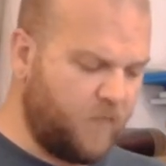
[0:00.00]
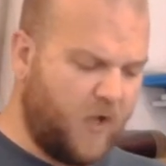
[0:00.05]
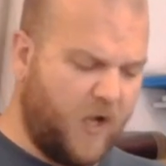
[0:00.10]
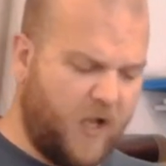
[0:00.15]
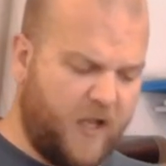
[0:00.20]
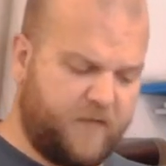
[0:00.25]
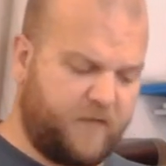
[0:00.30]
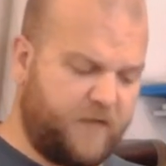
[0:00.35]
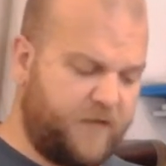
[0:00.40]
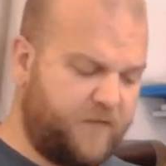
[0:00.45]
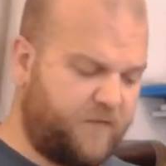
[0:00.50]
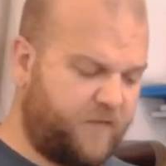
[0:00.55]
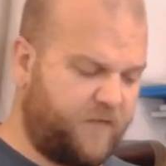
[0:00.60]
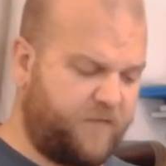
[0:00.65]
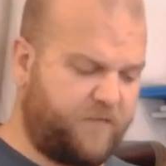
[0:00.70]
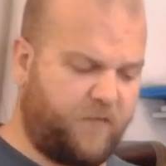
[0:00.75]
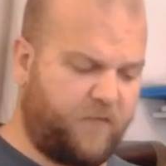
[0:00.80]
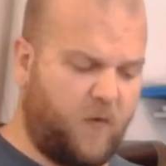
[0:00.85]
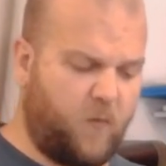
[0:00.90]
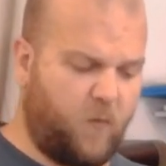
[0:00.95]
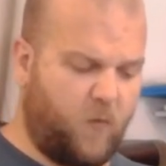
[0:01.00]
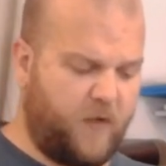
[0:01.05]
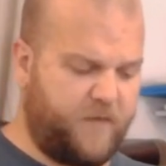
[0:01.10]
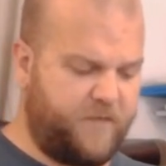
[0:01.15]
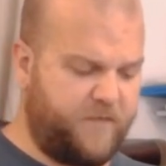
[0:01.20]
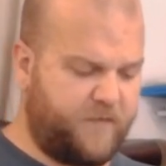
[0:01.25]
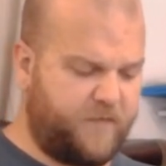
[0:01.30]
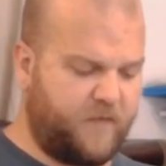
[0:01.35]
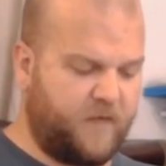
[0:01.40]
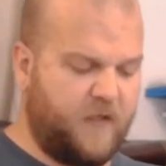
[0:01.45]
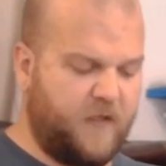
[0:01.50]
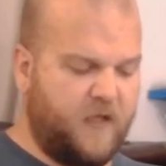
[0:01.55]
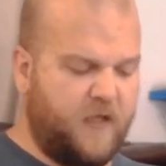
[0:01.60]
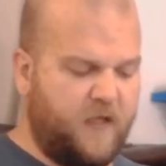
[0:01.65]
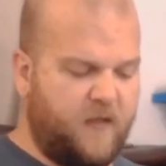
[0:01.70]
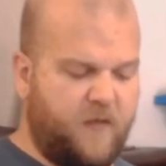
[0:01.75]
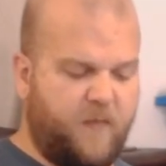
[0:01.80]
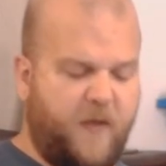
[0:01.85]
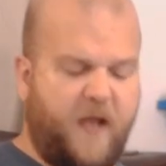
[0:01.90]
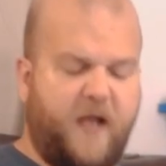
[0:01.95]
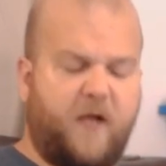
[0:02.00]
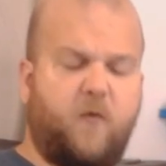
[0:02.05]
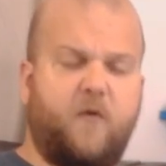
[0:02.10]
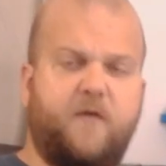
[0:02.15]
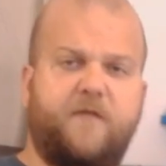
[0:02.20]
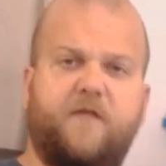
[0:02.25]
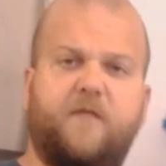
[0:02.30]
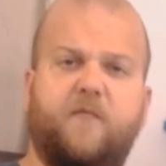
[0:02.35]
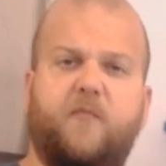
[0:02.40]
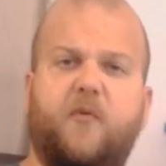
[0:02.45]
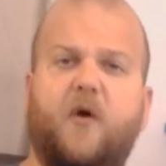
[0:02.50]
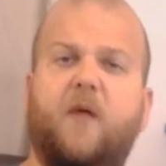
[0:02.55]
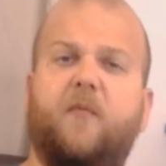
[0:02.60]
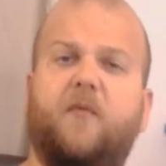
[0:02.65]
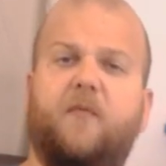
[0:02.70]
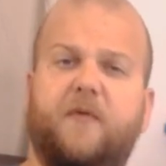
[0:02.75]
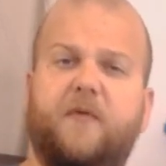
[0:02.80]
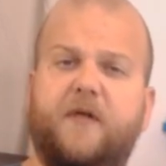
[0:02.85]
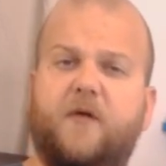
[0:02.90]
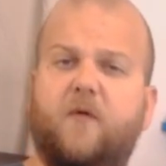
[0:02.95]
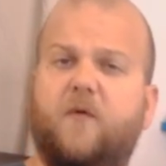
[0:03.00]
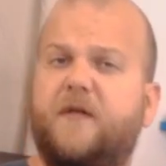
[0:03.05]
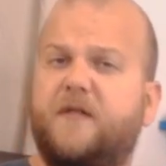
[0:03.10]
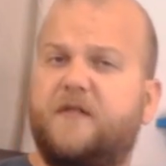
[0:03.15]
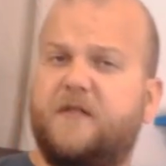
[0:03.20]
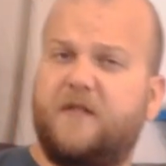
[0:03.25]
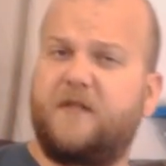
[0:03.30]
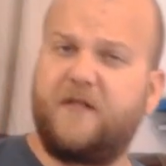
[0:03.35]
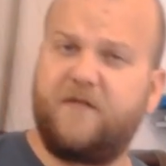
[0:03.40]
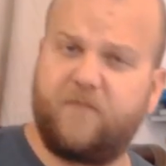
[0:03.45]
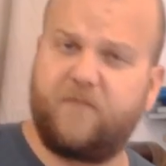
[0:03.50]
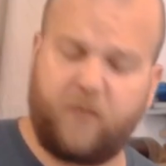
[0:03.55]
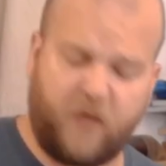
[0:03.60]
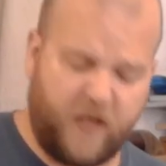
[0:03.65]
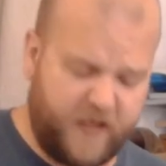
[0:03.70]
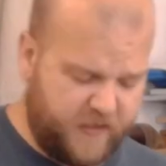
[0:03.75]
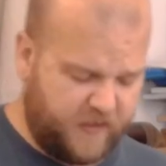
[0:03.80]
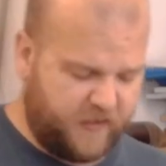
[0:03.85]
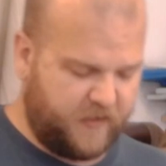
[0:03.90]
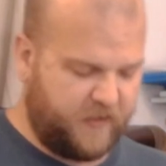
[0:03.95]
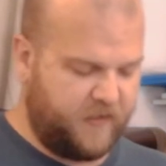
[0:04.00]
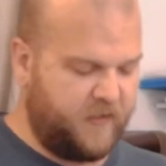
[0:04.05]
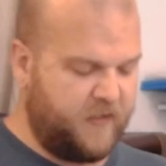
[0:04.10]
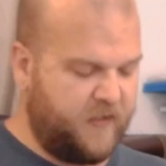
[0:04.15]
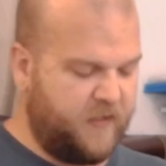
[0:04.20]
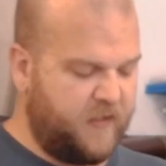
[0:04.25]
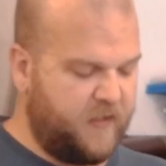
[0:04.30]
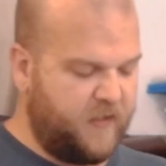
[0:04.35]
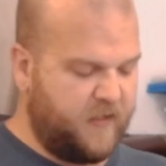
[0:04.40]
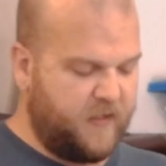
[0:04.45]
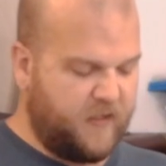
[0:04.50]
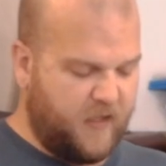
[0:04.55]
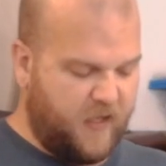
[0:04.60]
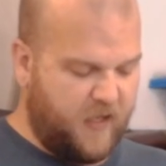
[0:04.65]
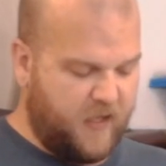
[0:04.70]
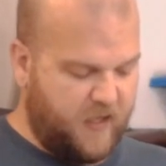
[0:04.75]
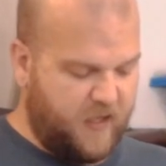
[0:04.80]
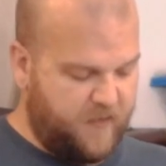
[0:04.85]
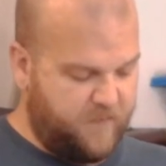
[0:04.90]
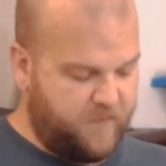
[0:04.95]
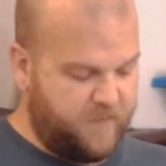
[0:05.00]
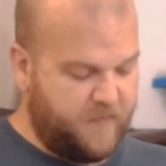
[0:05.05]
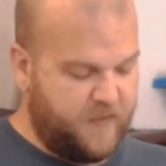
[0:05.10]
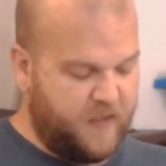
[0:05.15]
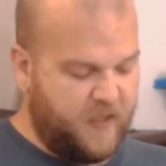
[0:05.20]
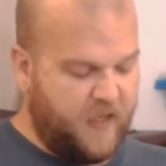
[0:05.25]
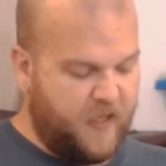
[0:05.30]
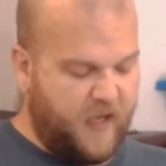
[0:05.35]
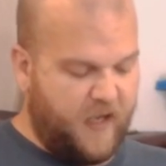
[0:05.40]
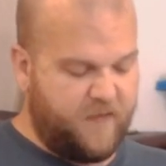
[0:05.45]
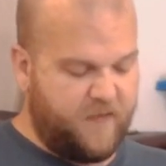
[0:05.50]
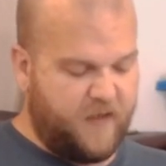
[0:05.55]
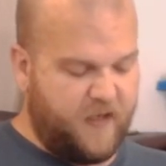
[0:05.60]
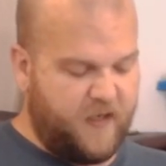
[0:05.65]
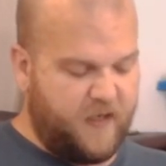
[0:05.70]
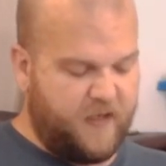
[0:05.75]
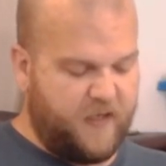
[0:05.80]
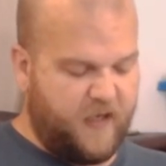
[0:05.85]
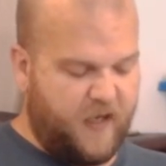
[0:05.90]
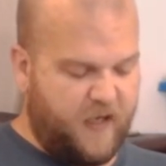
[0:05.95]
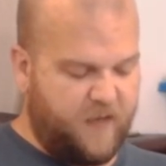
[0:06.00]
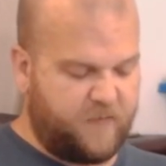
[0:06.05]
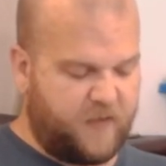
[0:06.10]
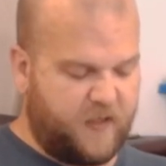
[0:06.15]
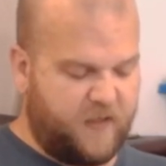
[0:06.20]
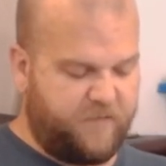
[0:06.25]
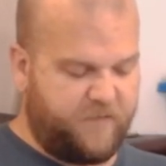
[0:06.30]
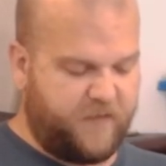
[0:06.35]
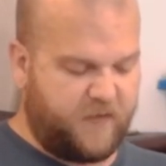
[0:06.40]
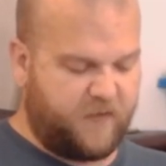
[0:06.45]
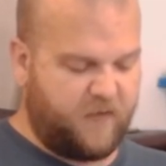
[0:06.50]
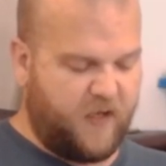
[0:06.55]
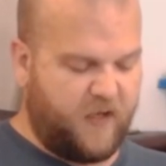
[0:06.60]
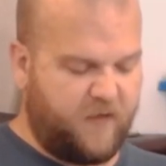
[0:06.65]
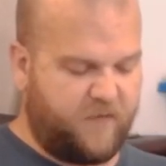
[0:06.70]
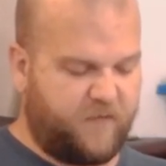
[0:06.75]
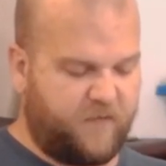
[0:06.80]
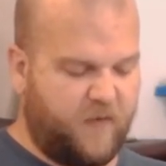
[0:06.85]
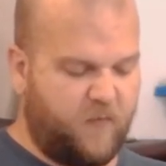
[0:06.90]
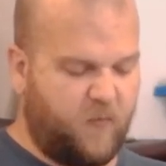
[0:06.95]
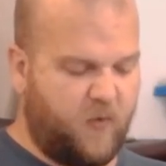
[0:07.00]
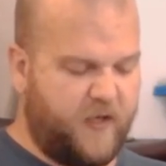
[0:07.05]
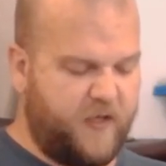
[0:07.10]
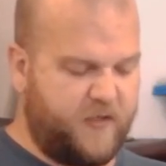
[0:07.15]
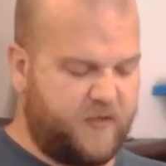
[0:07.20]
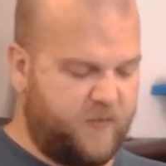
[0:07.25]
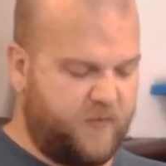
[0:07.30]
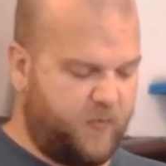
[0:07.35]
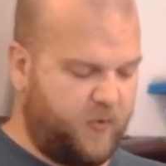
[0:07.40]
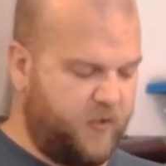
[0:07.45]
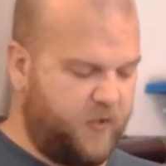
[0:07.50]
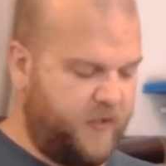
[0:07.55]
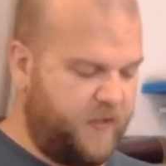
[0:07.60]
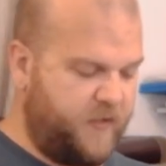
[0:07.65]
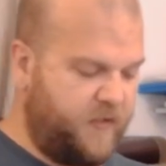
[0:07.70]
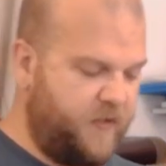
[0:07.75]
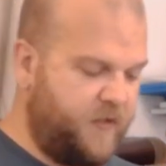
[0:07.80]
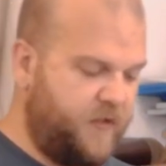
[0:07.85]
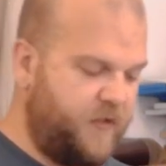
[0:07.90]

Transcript: At least the front ones. The back ones I'm probably going to leave blank. And then I'm going to figure out some way to put...